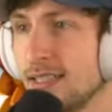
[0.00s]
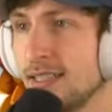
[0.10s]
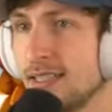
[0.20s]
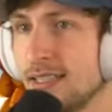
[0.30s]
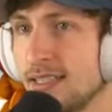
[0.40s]

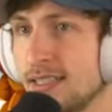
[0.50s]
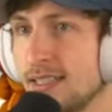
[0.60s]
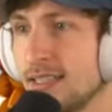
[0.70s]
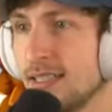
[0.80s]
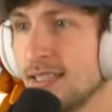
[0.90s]

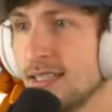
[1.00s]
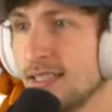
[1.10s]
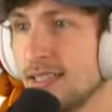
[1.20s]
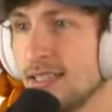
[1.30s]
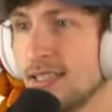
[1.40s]

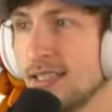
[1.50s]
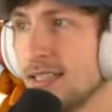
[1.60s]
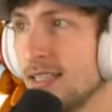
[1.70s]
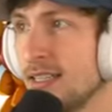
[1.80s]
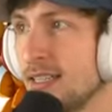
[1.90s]

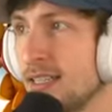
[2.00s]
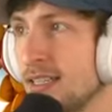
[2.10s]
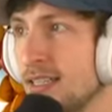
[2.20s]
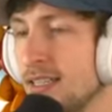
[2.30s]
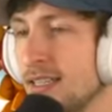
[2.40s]

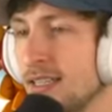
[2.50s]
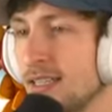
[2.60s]
[no speech]